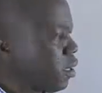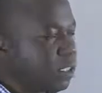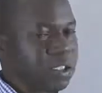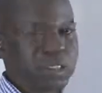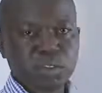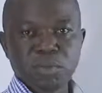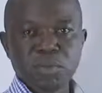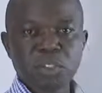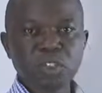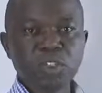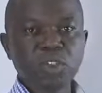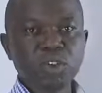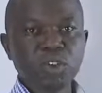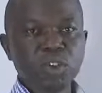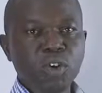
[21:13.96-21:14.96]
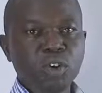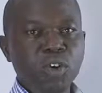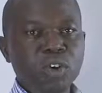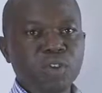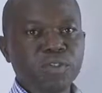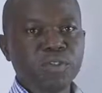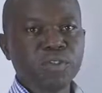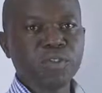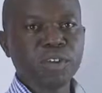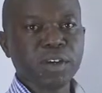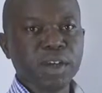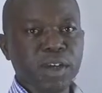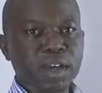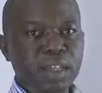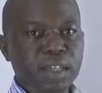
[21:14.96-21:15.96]
distribution of
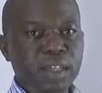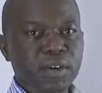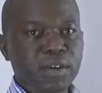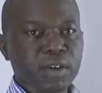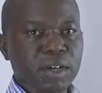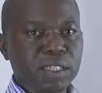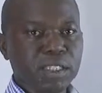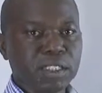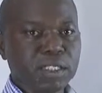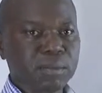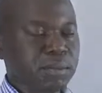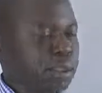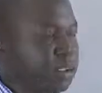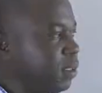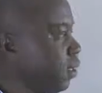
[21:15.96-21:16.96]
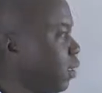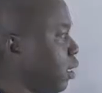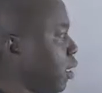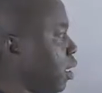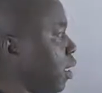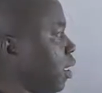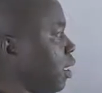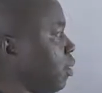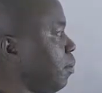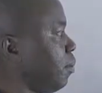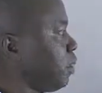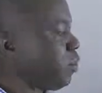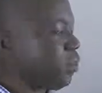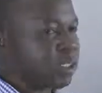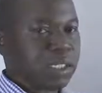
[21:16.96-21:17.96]
other organisms. And the
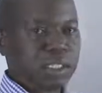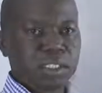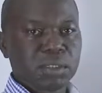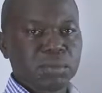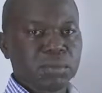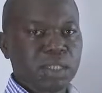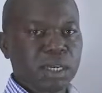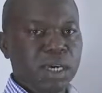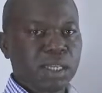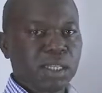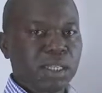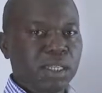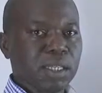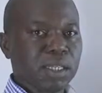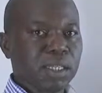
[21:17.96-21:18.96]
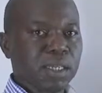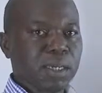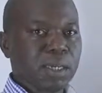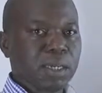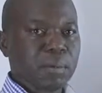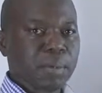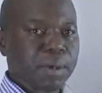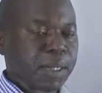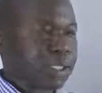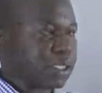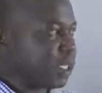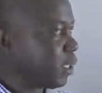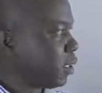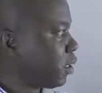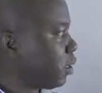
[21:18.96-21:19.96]
major organisms are the
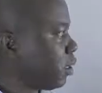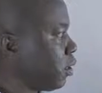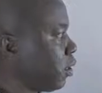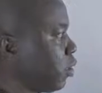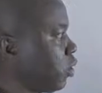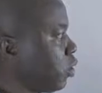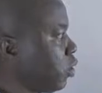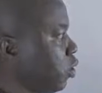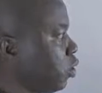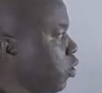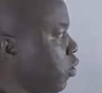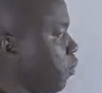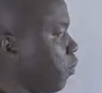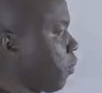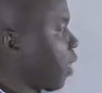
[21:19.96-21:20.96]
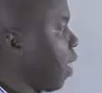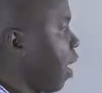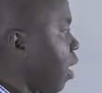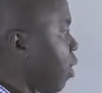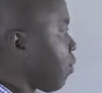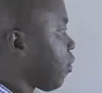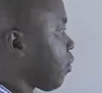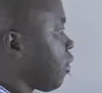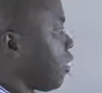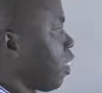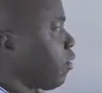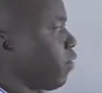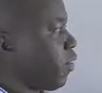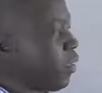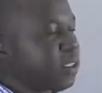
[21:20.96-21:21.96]
parasites. So how do they
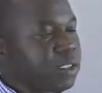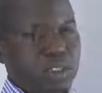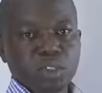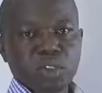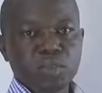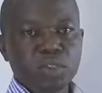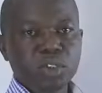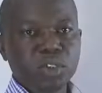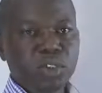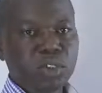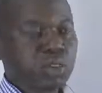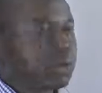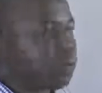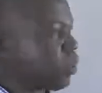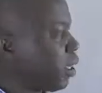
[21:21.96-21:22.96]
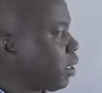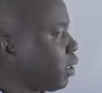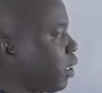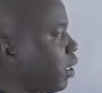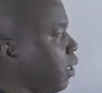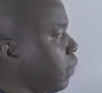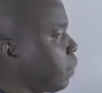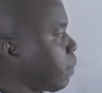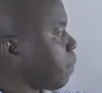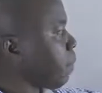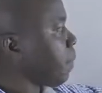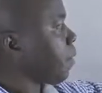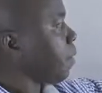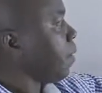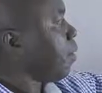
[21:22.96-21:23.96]
affect distribution? We are saying
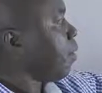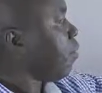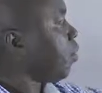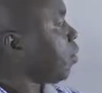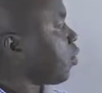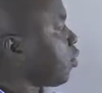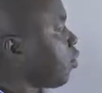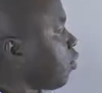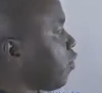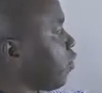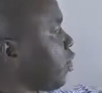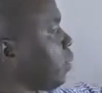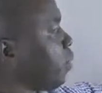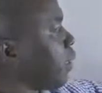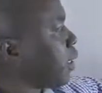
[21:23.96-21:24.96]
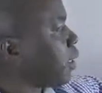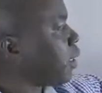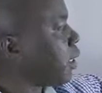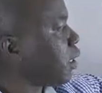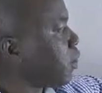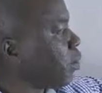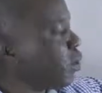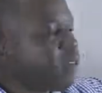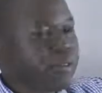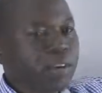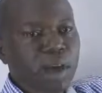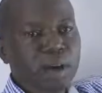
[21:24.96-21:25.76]
most of the parasites will